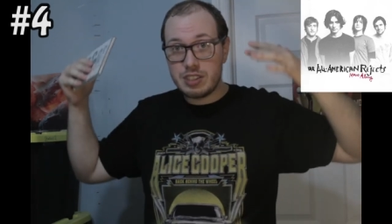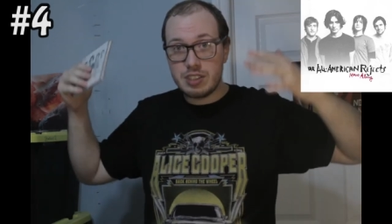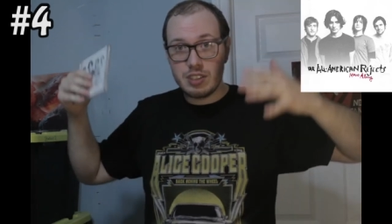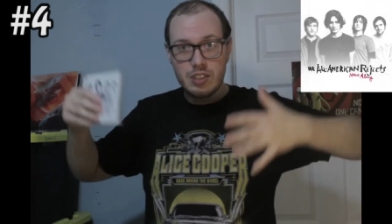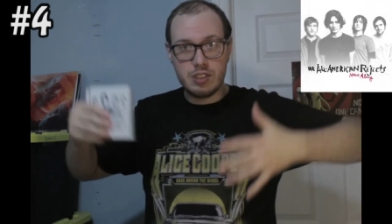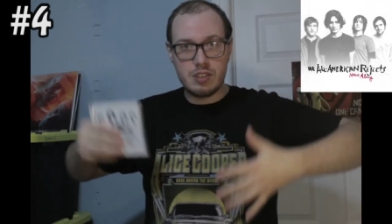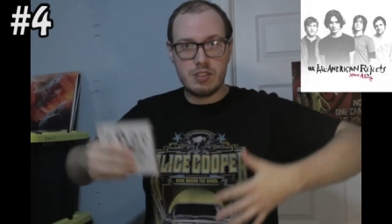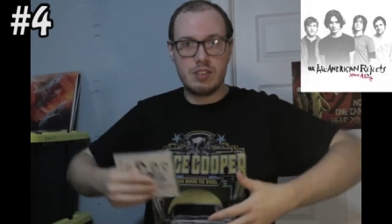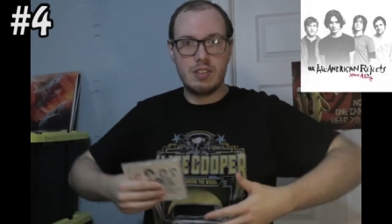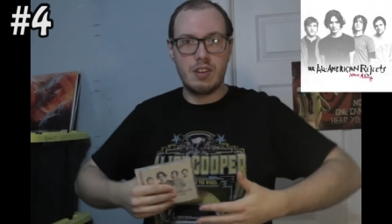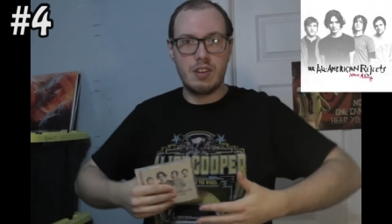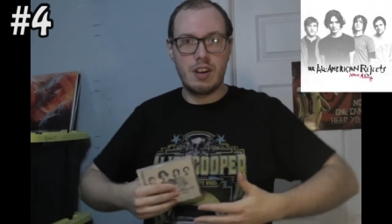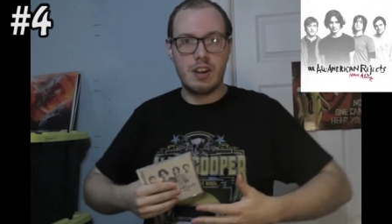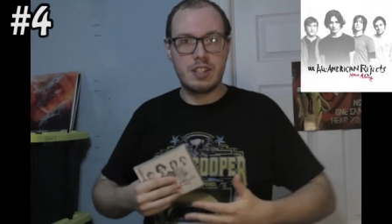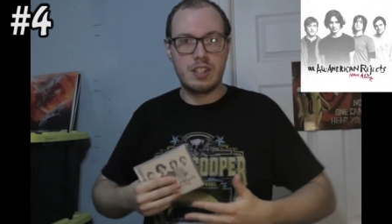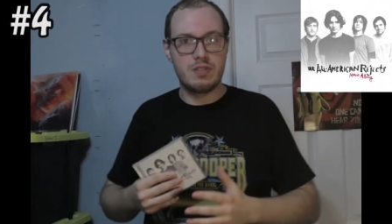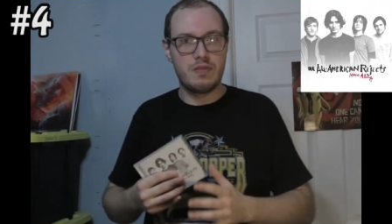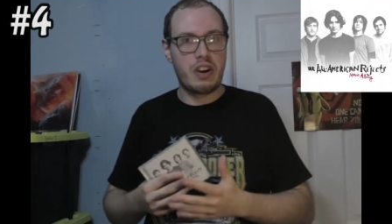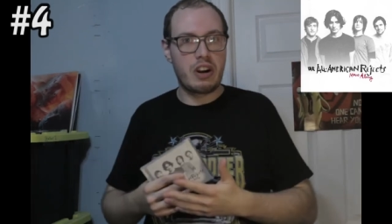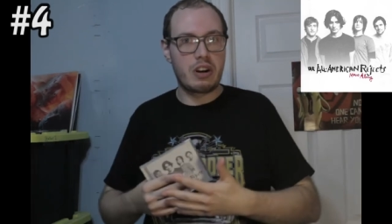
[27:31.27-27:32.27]

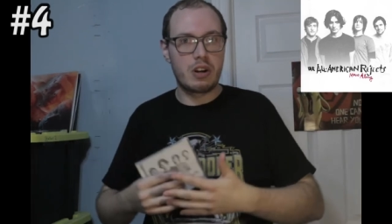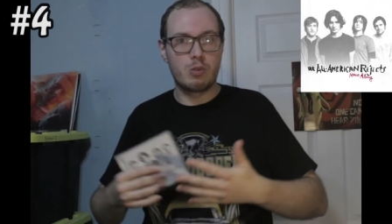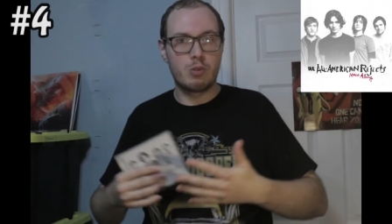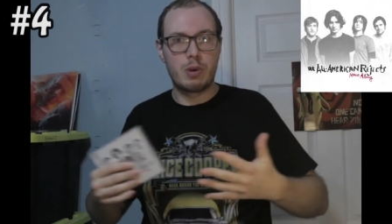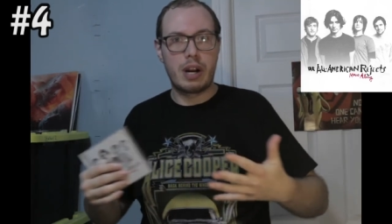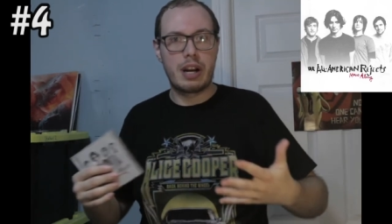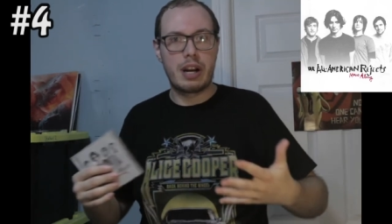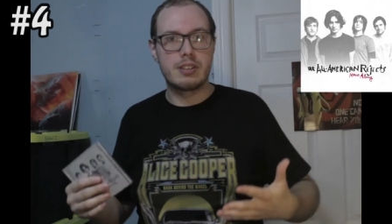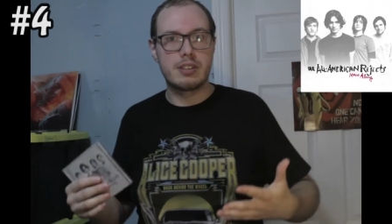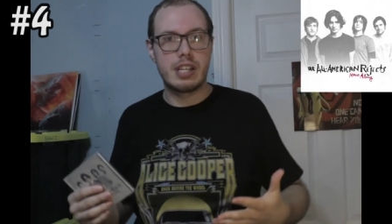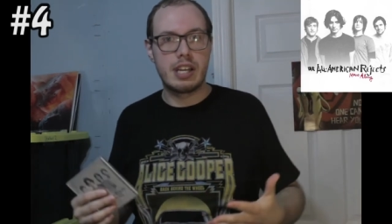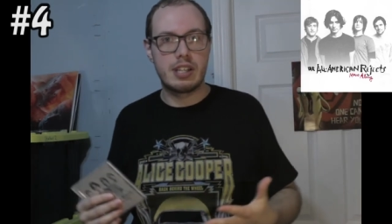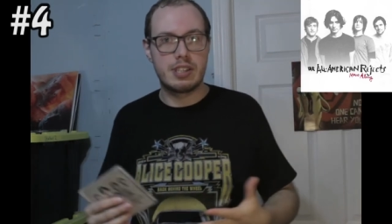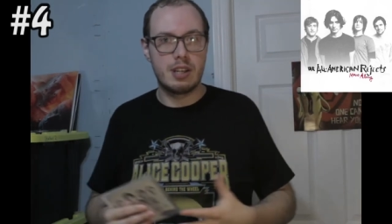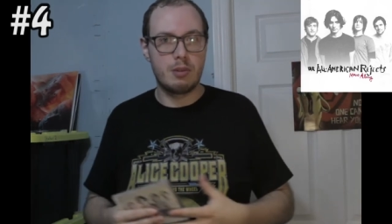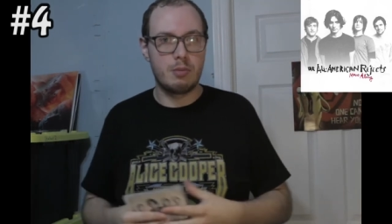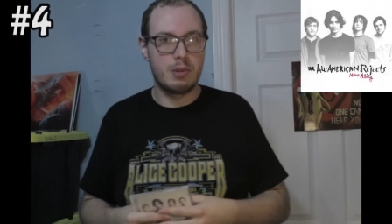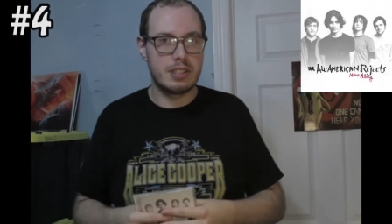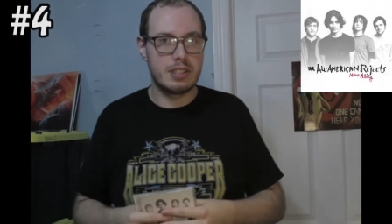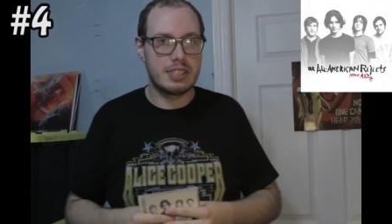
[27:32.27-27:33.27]
it's very rare that
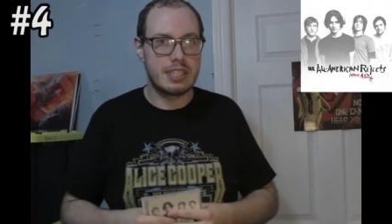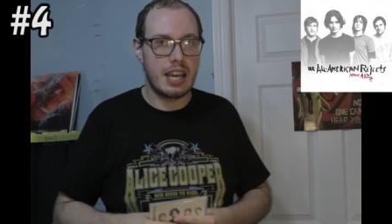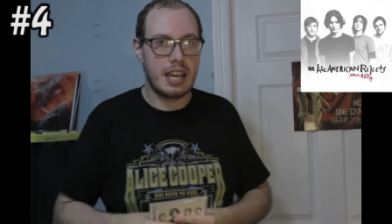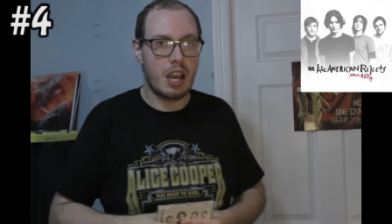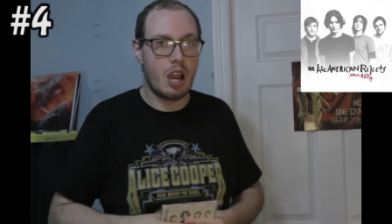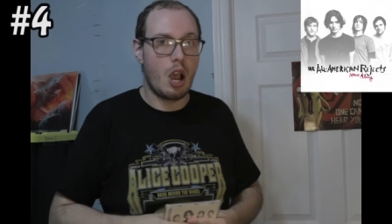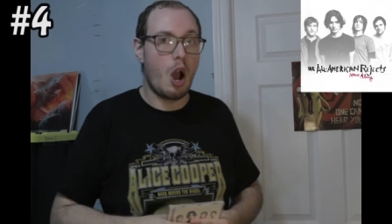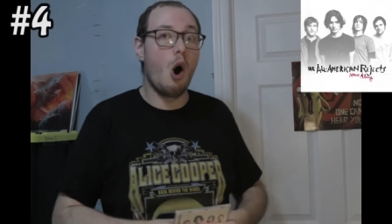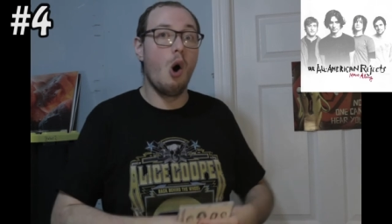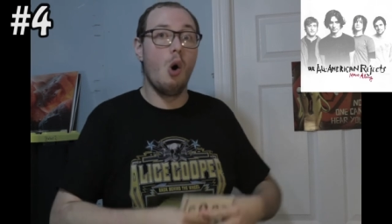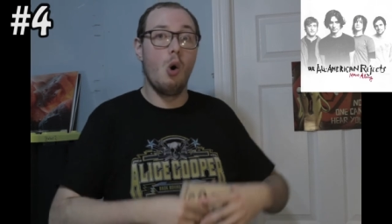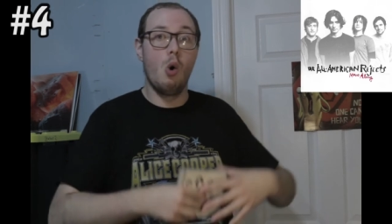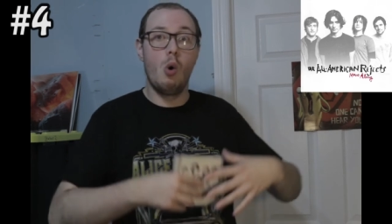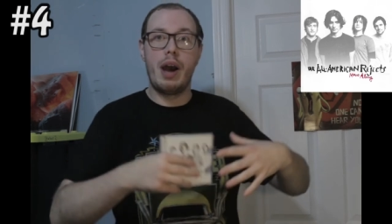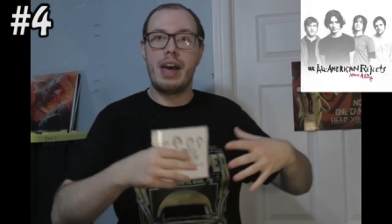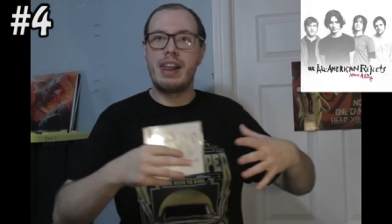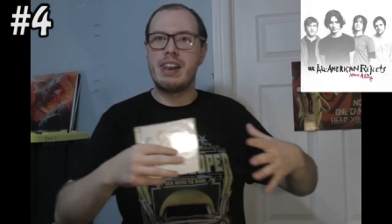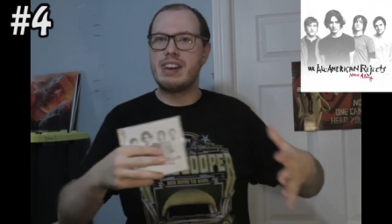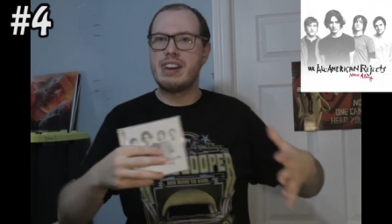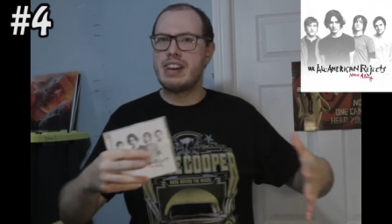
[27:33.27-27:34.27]
they would say, "Oh,
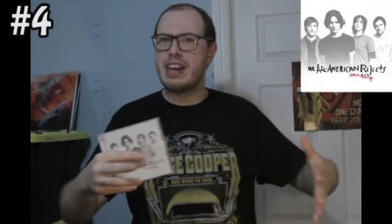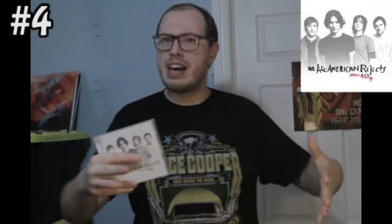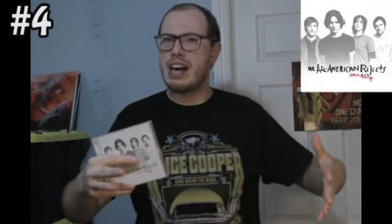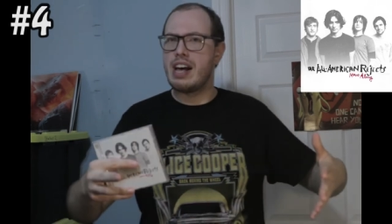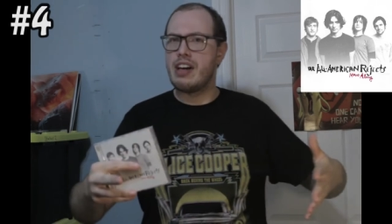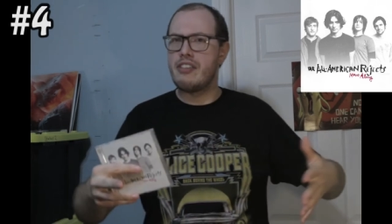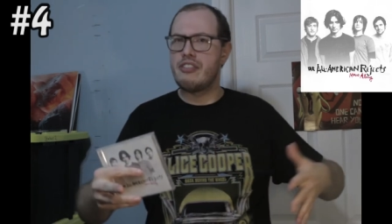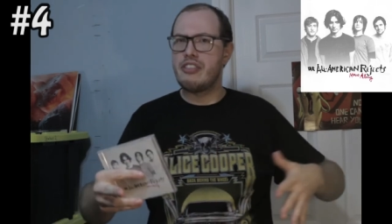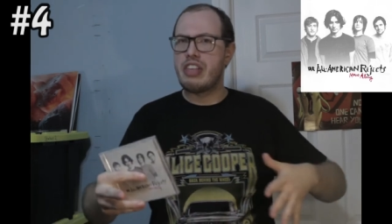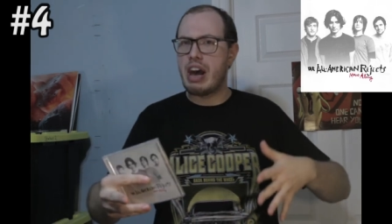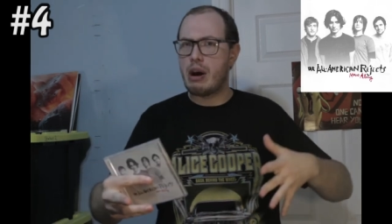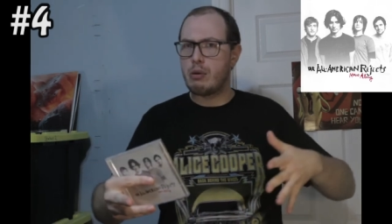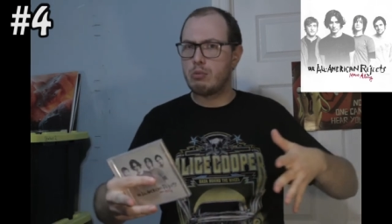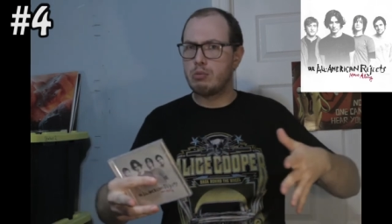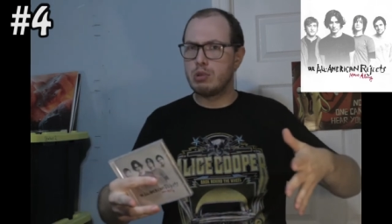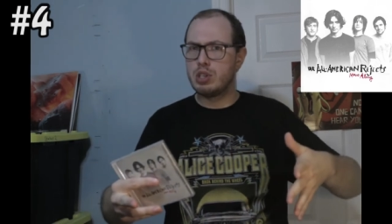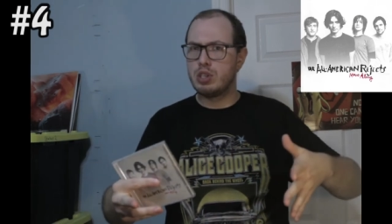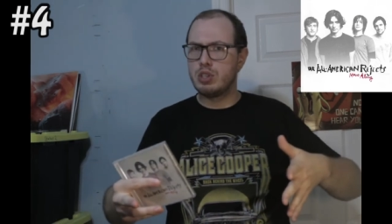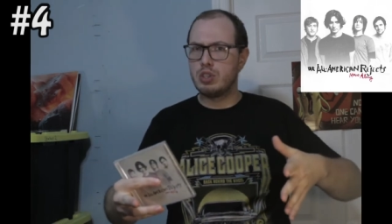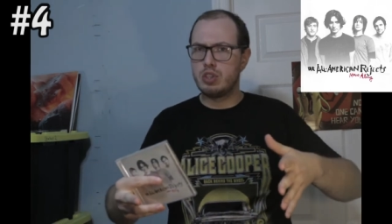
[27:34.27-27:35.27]
and uh, that
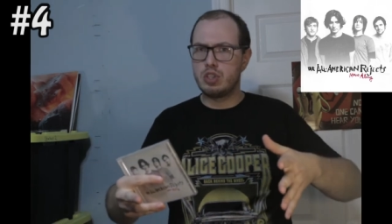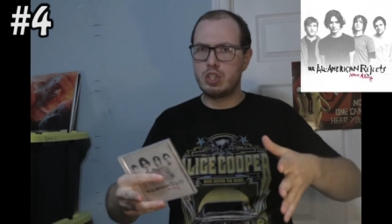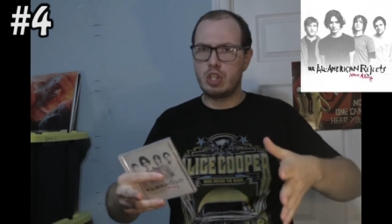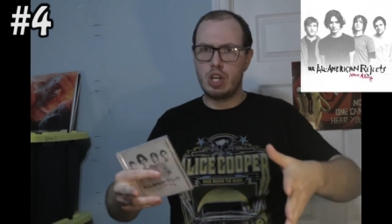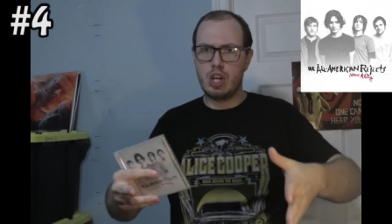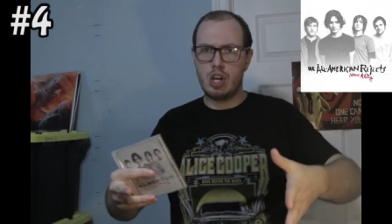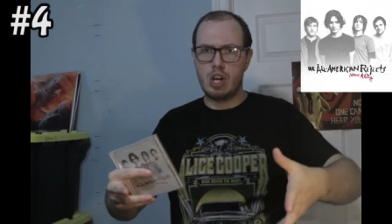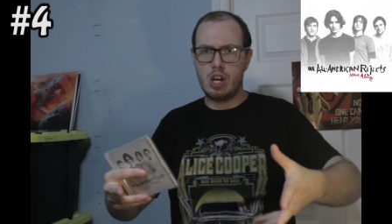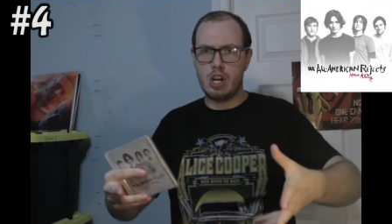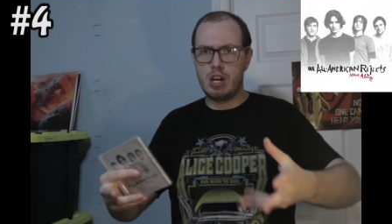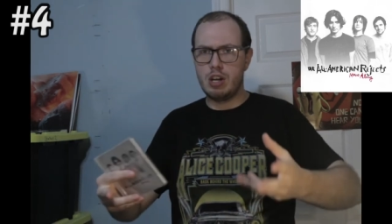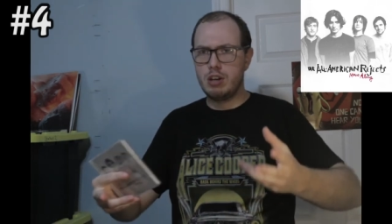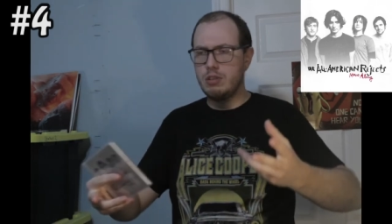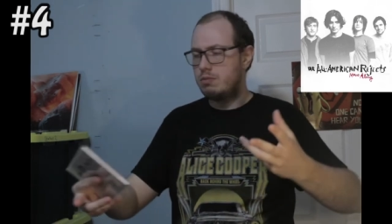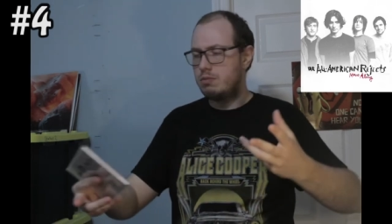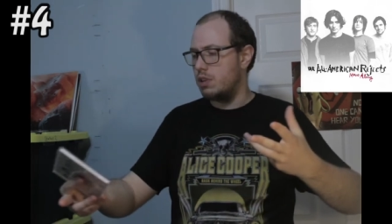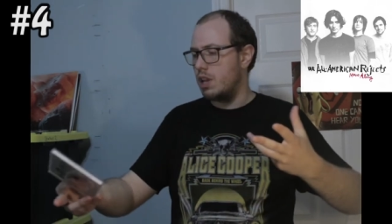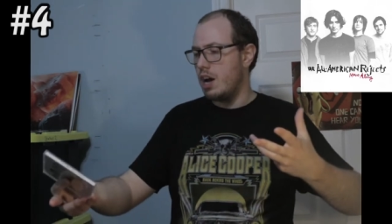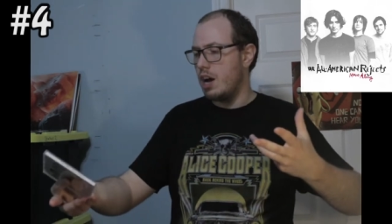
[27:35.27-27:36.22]
was uh,